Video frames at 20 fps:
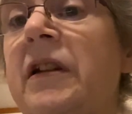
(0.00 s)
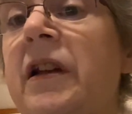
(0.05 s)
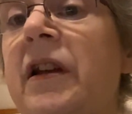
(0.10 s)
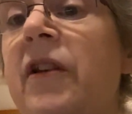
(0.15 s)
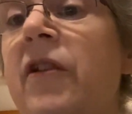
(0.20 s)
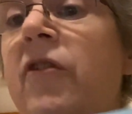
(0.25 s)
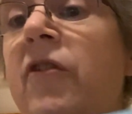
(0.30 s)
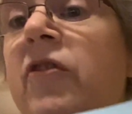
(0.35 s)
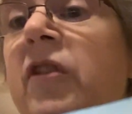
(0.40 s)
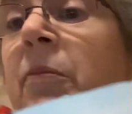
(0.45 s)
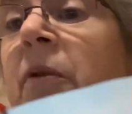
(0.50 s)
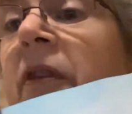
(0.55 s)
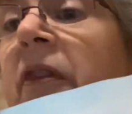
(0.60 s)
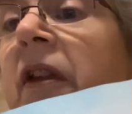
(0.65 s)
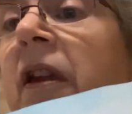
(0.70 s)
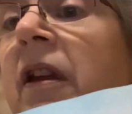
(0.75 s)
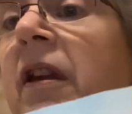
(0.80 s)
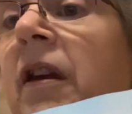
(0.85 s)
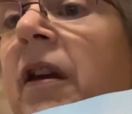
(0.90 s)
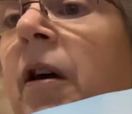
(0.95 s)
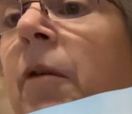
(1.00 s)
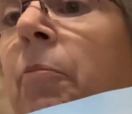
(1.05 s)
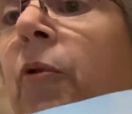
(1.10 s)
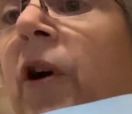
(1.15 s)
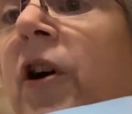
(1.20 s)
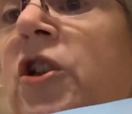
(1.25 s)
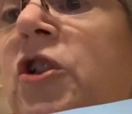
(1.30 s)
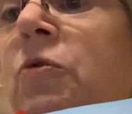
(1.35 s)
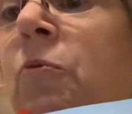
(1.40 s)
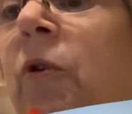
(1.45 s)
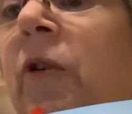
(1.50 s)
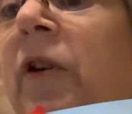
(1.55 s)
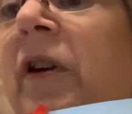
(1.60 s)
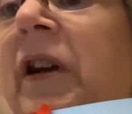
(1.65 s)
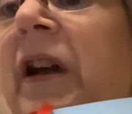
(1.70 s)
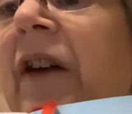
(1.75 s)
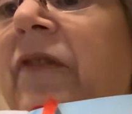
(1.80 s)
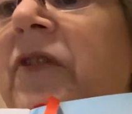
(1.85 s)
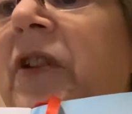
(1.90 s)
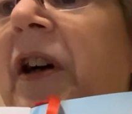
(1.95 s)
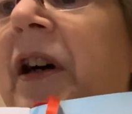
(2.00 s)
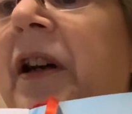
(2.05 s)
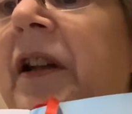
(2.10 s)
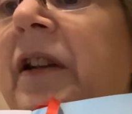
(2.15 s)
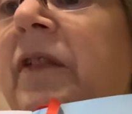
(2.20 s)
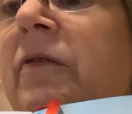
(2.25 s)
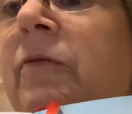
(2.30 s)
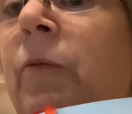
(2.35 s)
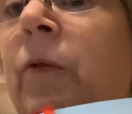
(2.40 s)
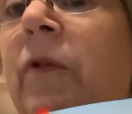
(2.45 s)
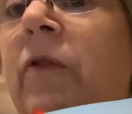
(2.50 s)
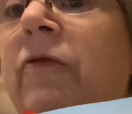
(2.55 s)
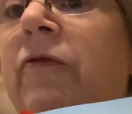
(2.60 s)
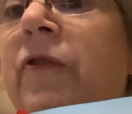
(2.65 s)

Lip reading: some of the brush work I've done